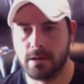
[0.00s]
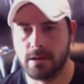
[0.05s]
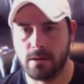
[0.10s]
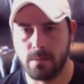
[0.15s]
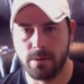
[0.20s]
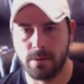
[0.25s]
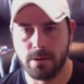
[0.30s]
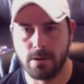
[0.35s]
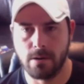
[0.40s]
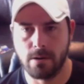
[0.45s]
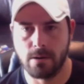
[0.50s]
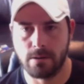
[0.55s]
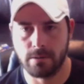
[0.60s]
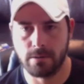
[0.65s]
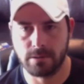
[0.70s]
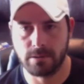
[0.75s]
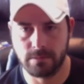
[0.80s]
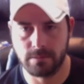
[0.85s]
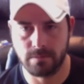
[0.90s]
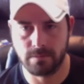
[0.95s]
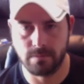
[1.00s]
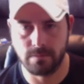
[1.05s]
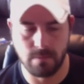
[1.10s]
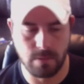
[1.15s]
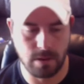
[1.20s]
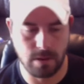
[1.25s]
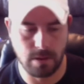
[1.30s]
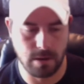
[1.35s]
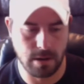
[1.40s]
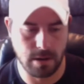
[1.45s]
We are
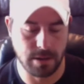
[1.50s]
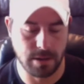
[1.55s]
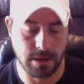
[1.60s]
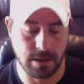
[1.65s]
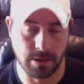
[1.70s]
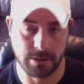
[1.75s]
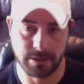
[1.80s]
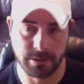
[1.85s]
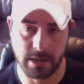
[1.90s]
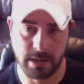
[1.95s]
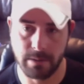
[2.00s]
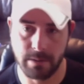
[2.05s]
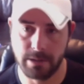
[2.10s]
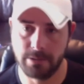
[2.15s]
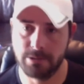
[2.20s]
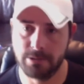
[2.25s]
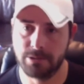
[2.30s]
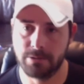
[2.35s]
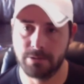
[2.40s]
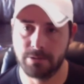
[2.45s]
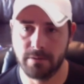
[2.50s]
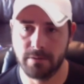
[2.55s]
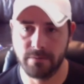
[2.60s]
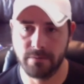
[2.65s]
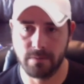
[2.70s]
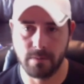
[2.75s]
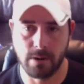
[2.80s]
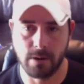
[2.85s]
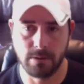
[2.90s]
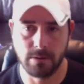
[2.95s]
in the entertainment industry for
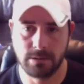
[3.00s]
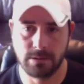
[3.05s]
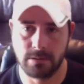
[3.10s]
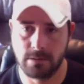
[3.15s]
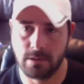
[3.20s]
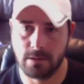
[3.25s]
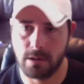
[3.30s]
most.